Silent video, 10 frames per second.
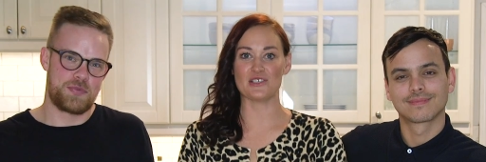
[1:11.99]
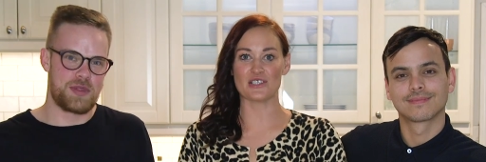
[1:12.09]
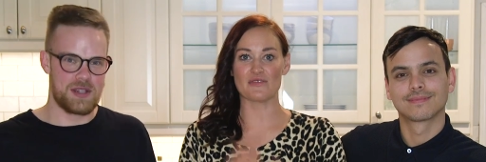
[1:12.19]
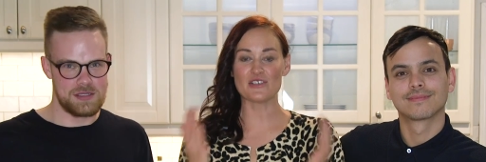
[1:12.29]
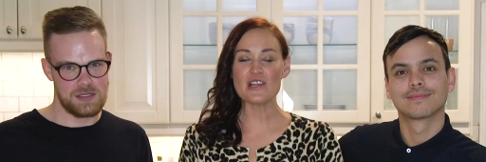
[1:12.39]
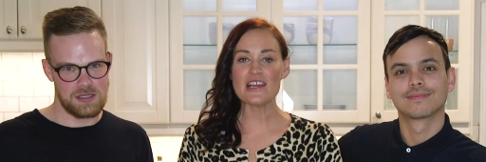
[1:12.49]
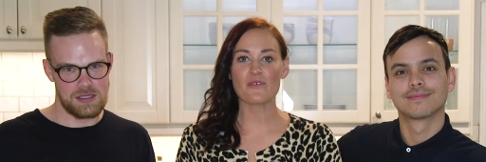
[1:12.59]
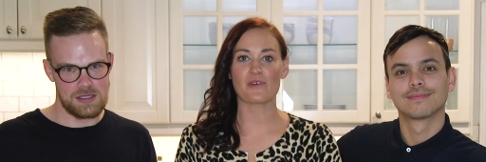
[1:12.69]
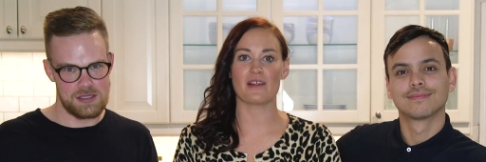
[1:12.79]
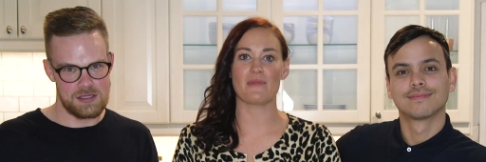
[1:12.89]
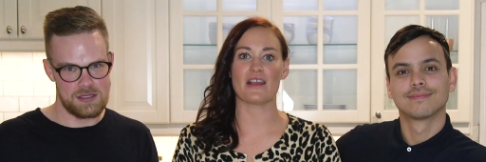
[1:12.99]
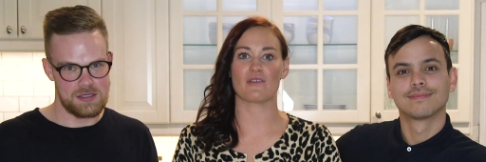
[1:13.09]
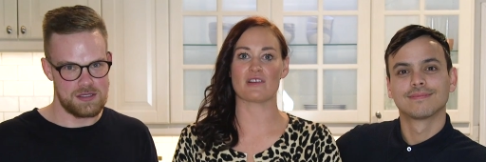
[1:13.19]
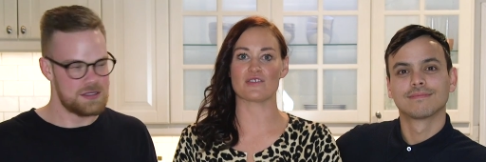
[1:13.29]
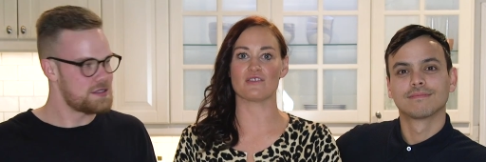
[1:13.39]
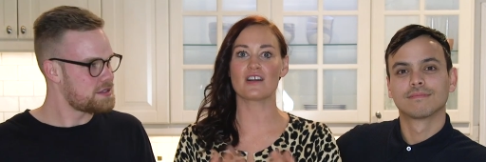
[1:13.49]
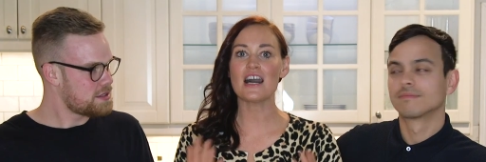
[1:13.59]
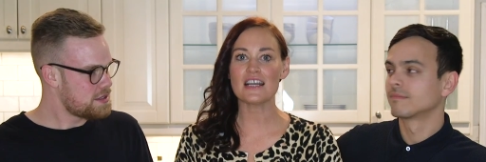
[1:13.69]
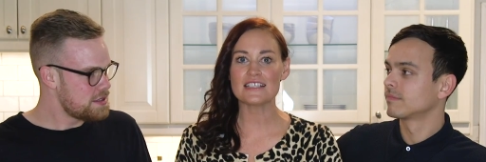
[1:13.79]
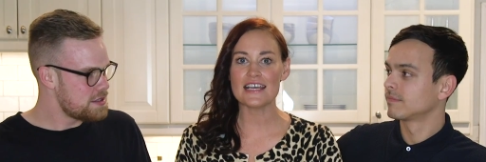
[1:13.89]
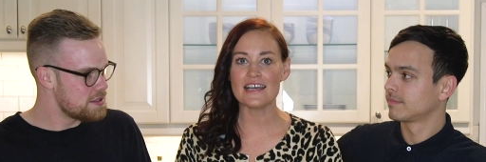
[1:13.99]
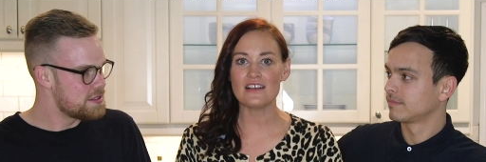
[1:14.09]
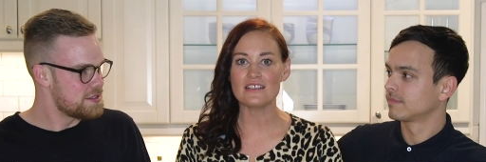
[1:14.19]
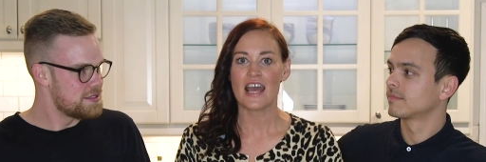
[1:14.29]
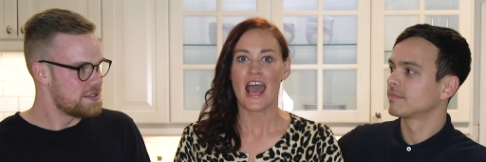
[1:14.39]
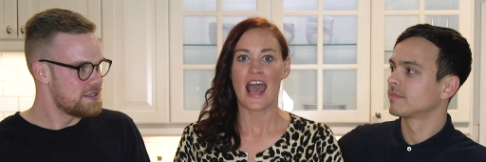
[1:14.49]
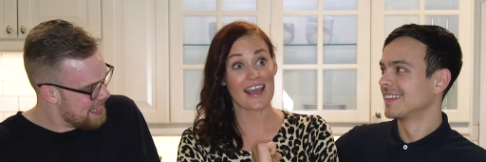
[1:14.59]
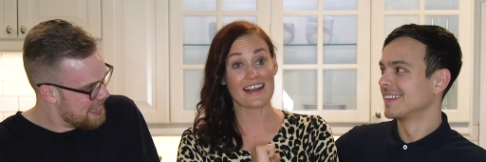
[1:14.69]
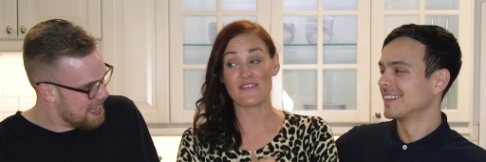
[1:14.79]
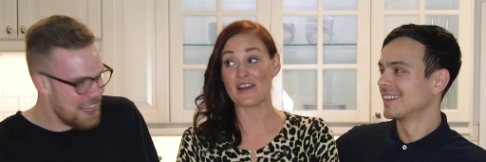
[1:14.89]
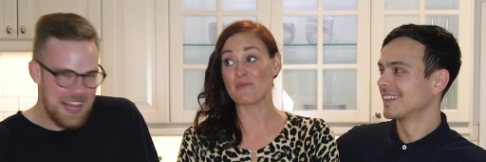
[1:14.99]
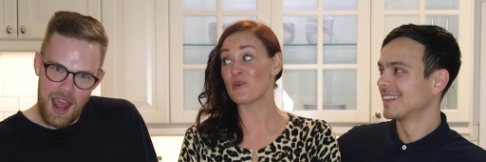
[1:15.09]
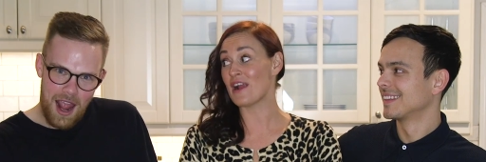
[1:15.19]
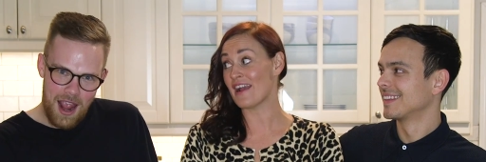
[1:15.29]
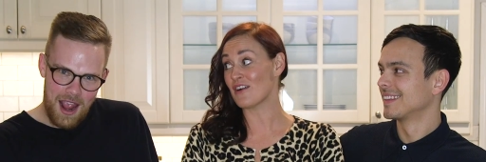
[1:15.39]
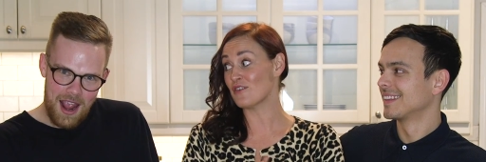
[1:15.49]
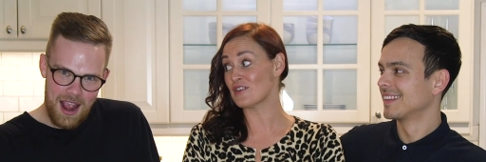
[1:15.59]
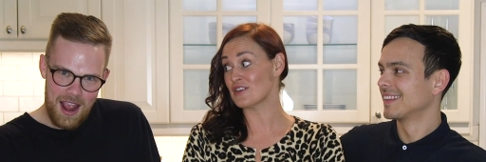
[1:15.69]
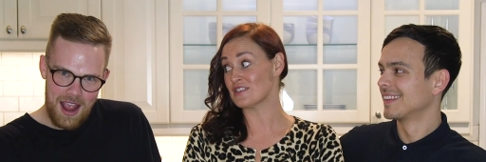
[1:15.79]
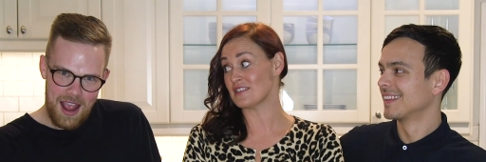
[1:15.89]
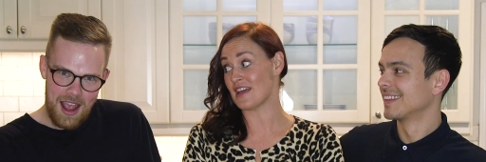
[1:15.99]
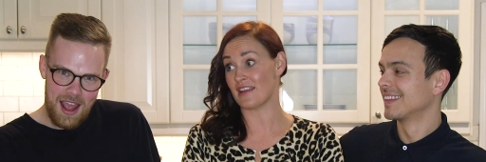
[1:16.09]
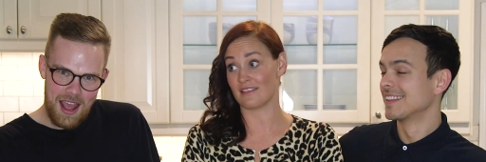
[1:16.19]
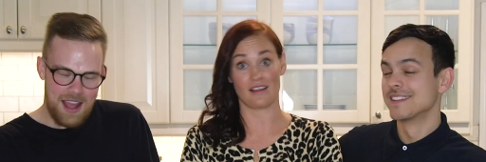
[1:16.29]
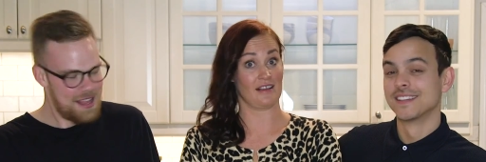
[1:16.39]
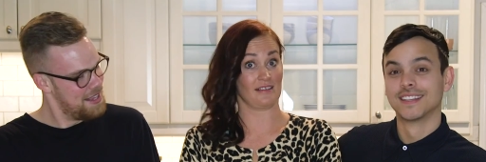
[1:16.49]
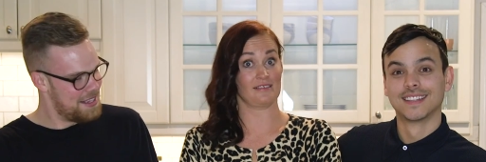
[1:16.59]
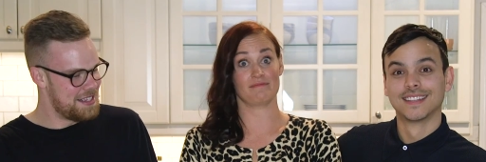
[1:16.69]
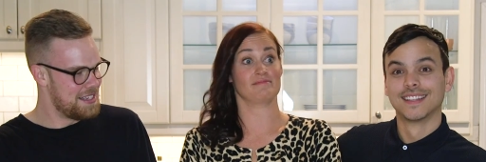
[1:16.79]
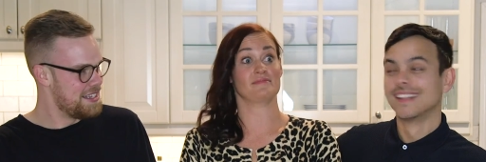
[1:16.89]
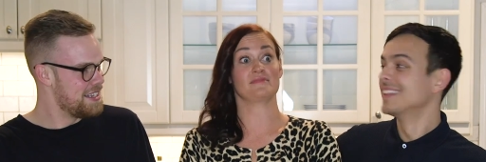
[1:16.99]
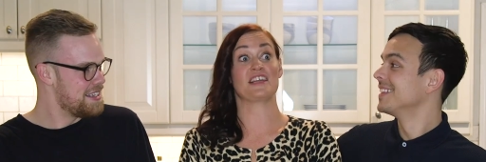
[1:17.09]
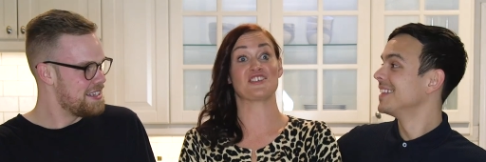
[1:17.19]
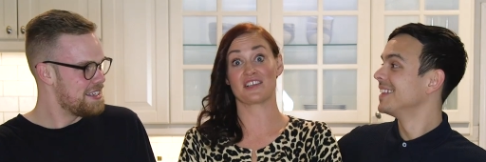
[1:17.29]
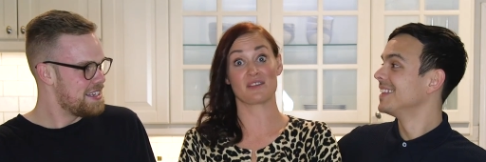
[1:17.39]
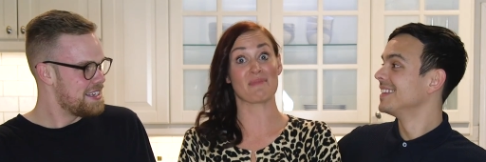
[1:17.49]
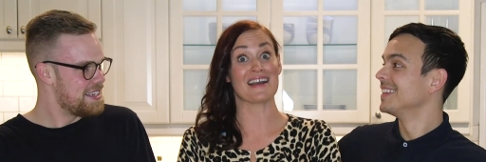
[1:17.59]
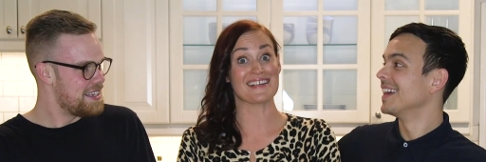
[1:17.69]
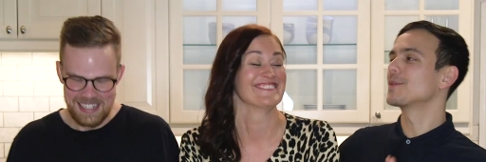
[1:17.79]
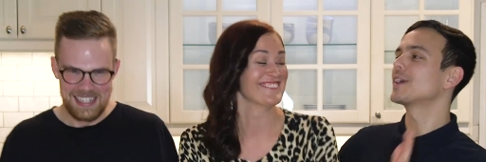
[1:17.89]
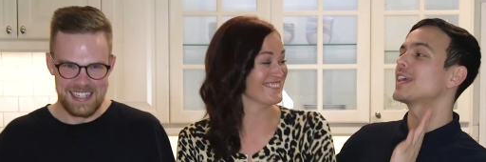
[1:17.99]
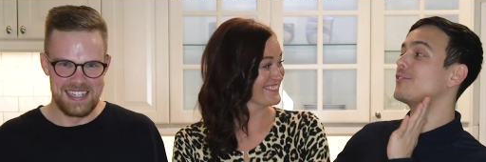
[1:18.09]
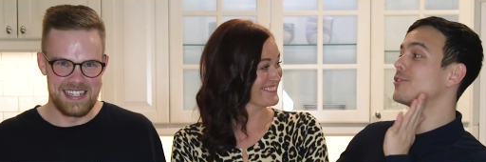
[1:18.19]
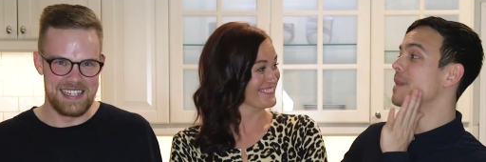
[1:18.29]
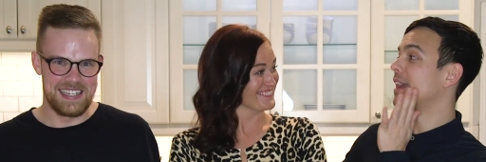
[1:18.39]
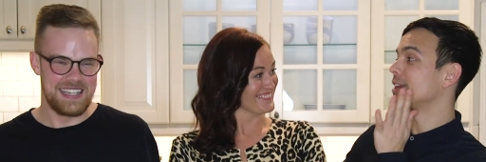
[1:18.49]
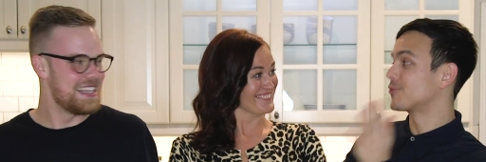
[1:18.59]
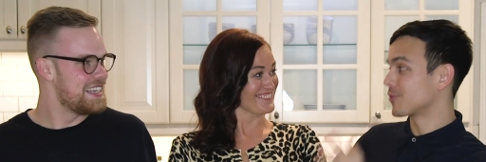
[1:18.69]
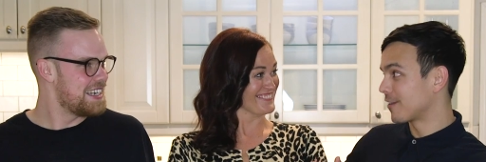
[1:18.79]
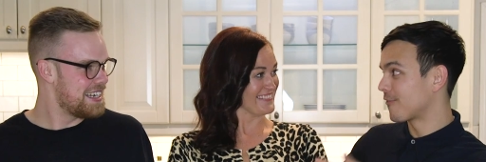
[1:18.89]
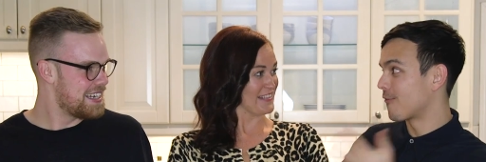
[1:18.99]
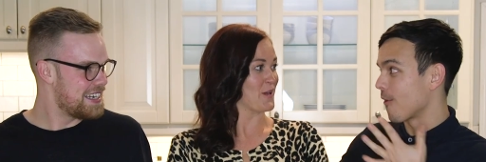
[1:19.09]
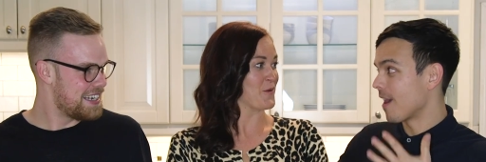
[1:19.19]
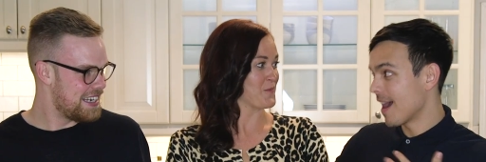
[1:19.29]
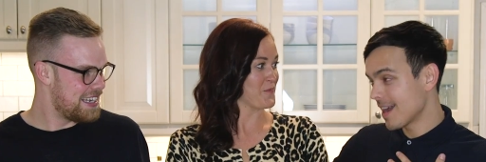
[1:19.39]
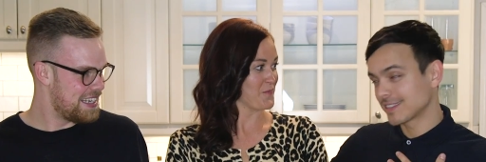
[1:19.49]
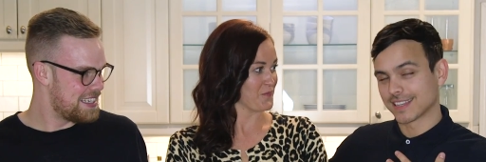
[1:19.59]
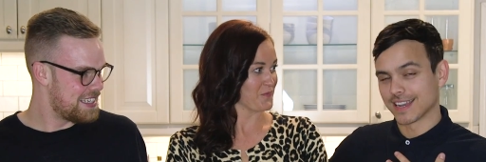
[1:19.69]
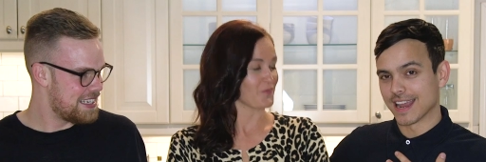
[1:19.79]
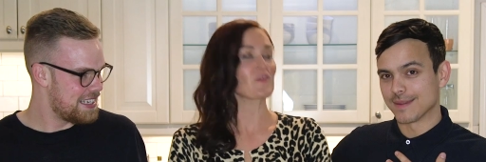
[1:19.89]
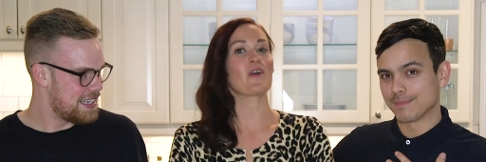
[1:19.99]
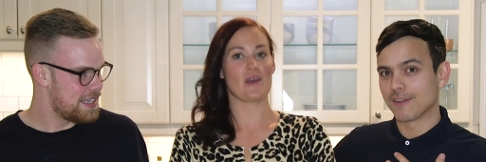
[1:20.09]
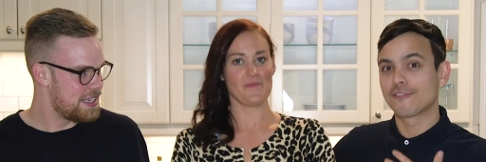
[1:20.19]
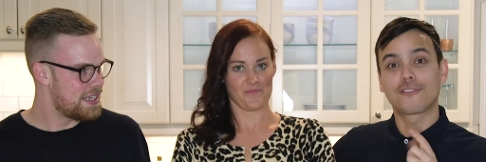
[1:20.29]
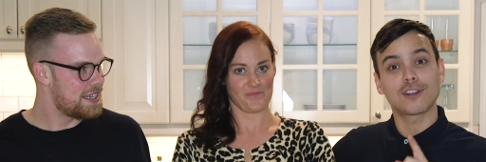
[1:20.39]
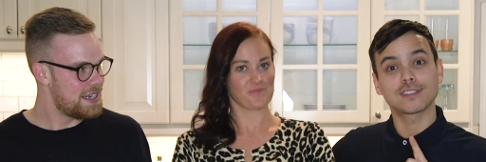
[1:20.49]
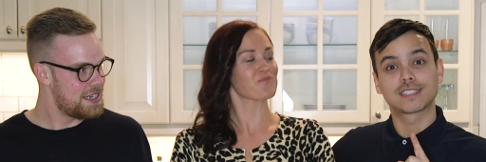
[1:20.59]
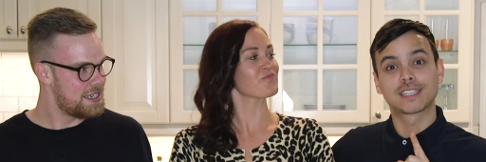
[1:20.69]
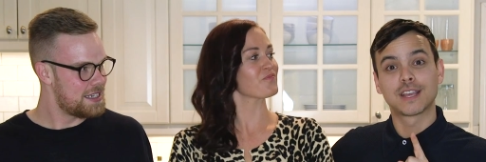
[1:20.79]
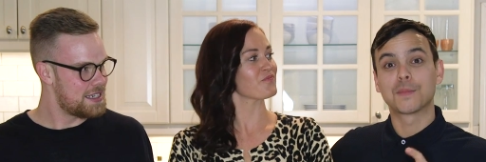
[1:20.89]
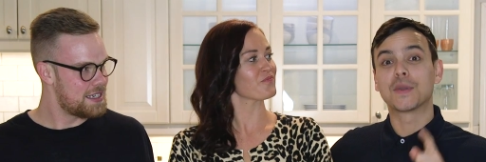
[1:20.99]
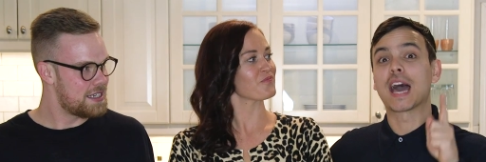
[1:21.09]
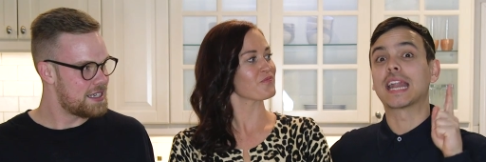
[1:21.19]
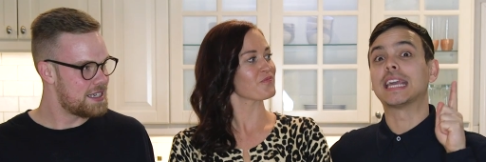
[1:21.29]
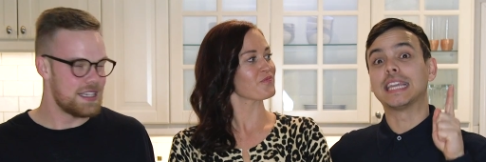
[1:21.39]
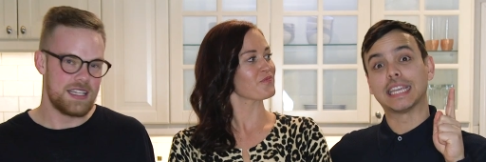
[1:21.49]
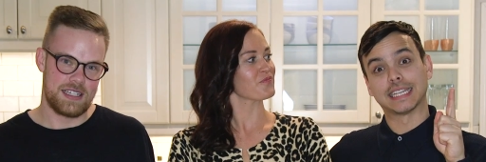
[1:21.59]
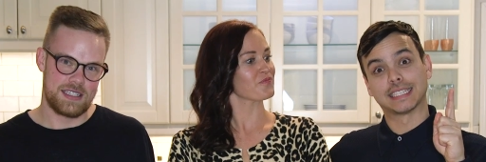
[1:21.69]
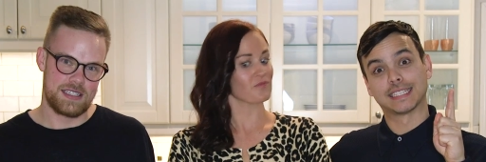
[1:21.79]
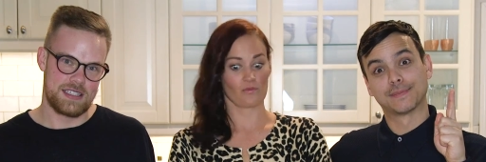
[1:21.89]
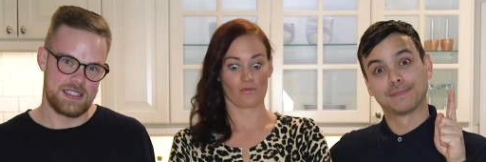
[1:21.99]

Speaker 1: You Deserve a Drink where I make original cocktails, and I've had more hangovers than a nation combined. So
Speaker 2: we're gonna get you to make a drink for us tonight, okay. but first, we gotta eat.